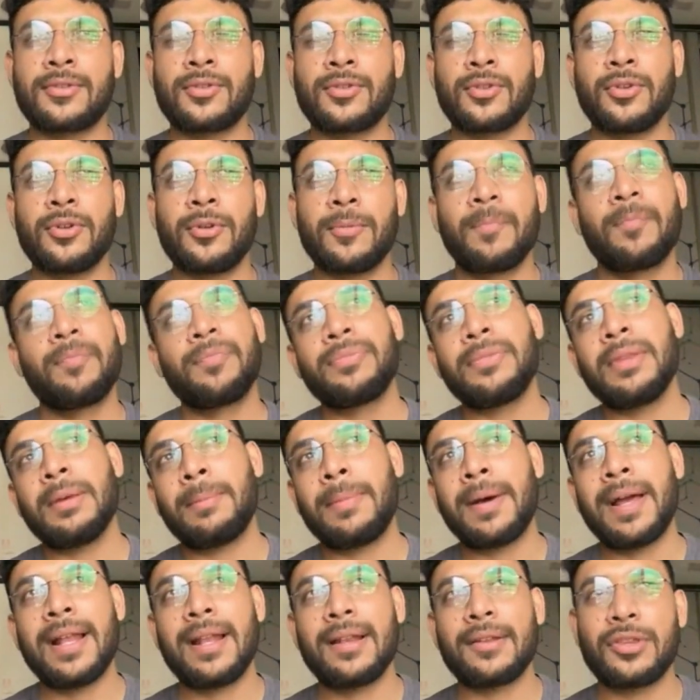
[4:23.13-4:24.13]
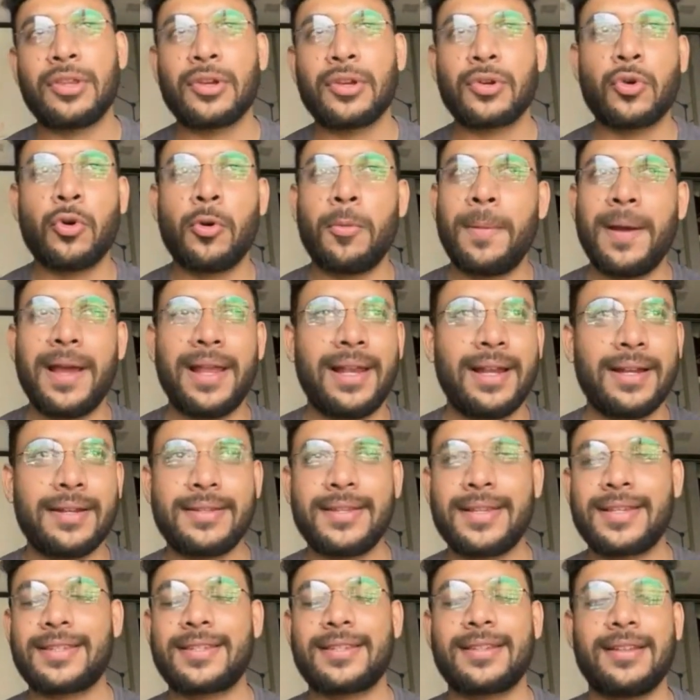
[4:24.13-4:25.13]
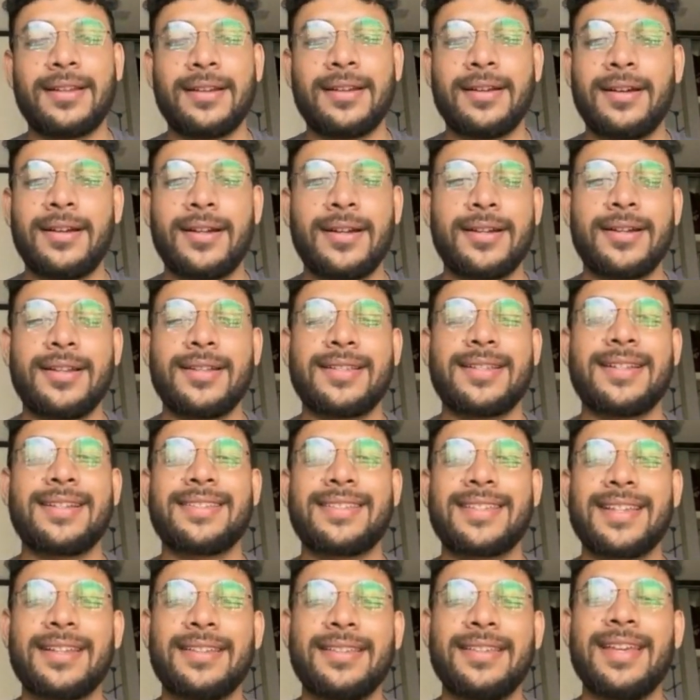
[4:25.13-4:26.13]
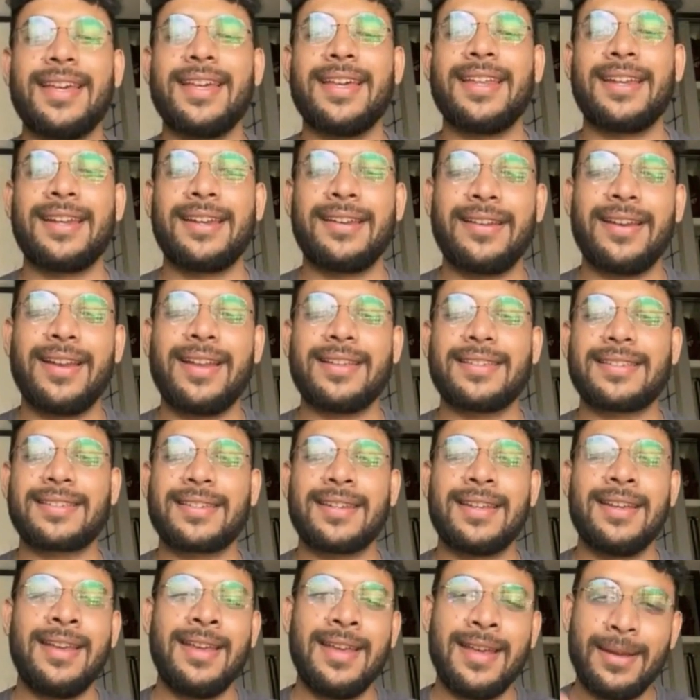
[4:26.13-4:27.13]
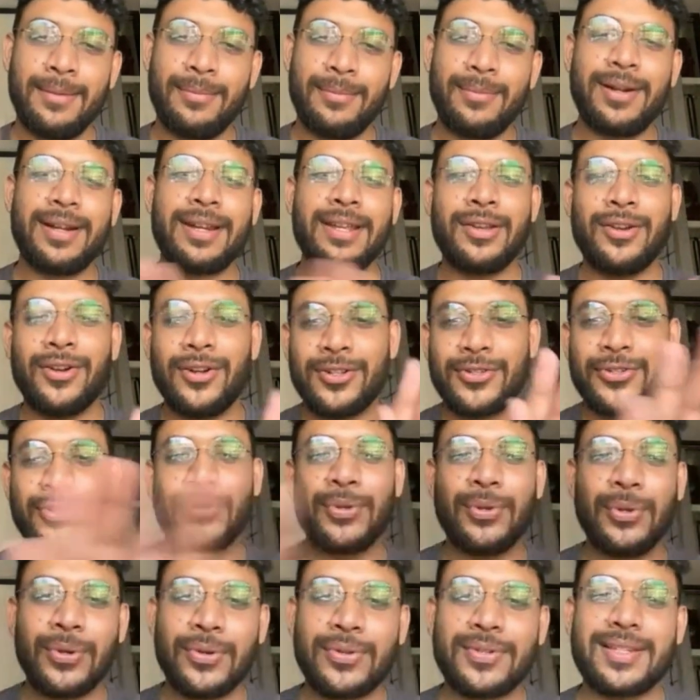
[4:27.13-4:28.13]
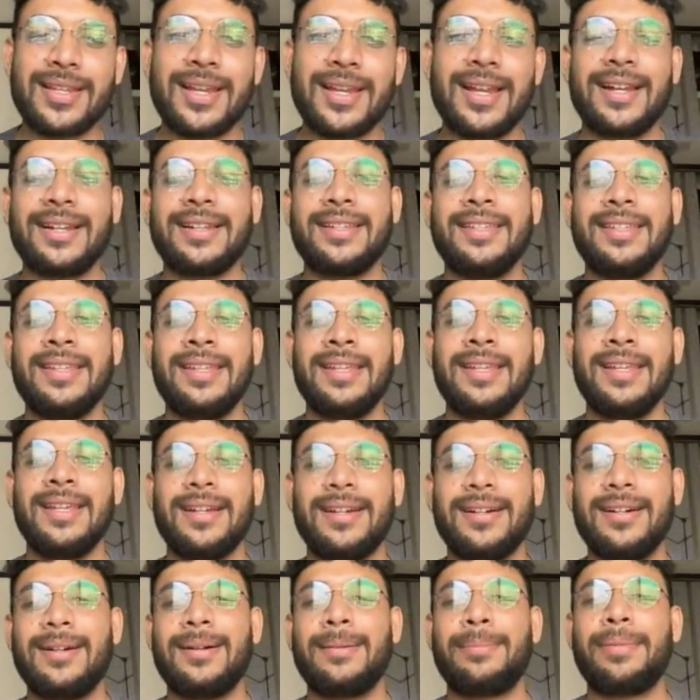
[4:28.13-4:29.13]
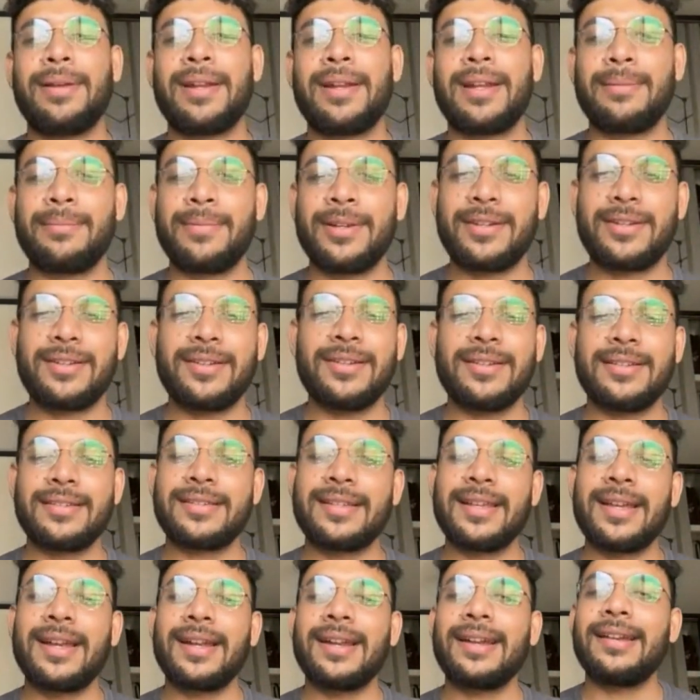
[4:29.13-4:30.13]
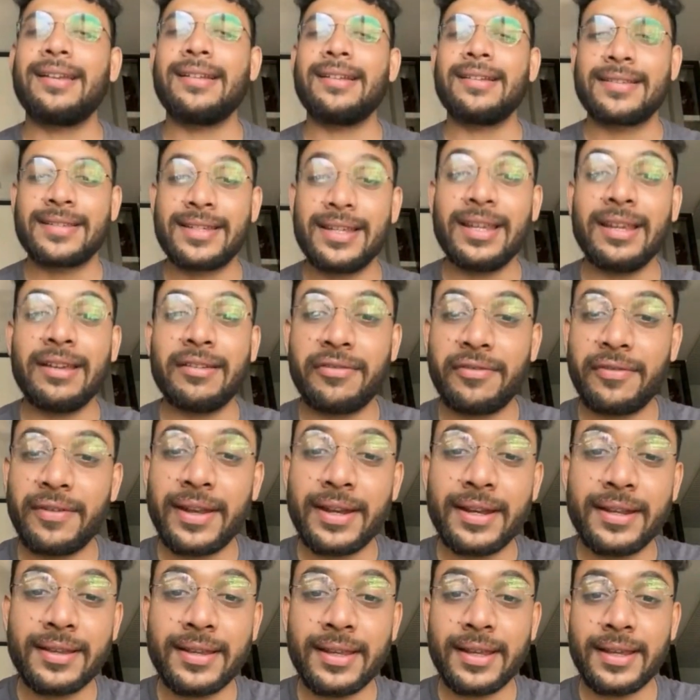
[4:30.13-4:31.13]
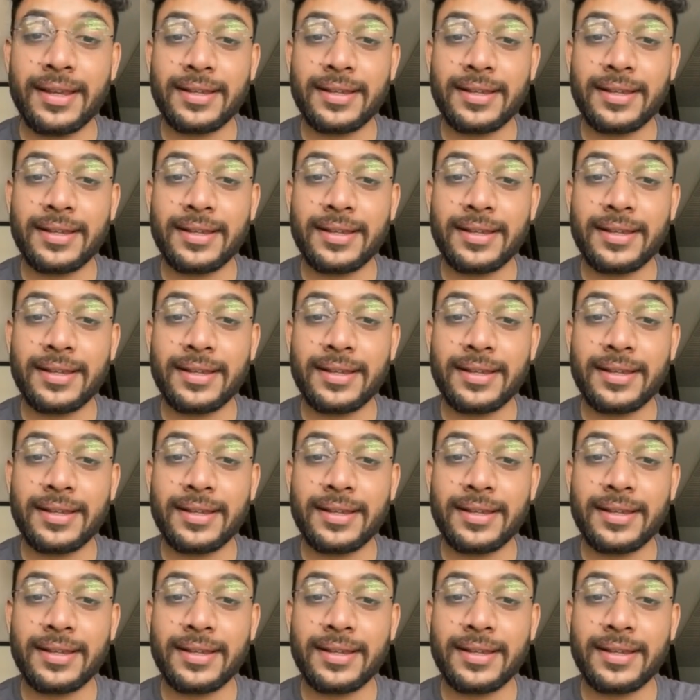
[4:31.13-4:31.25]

So the co-pilot just doesn't sit there and rest, but he also looks at the parameters and see if anything